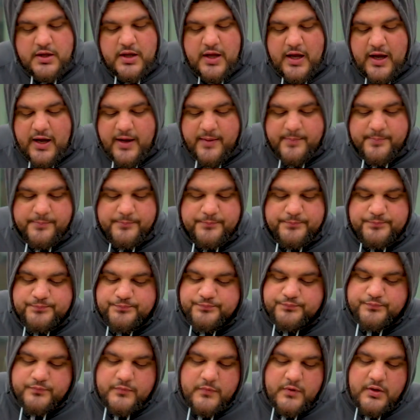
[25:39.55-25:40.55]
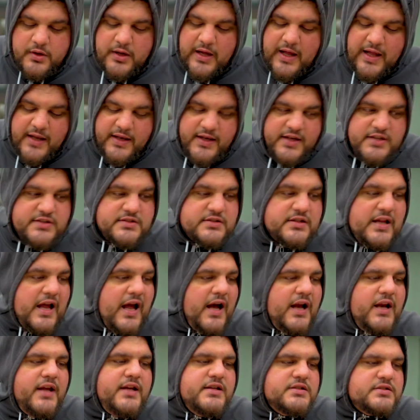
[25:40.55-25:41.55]
And
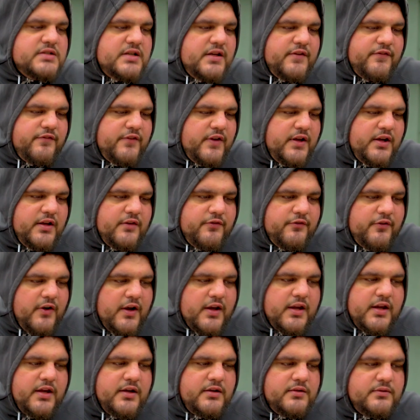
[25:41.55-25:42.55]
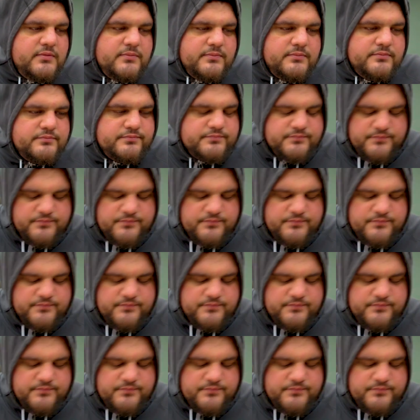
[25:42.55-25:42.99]
that'll easily feed fucking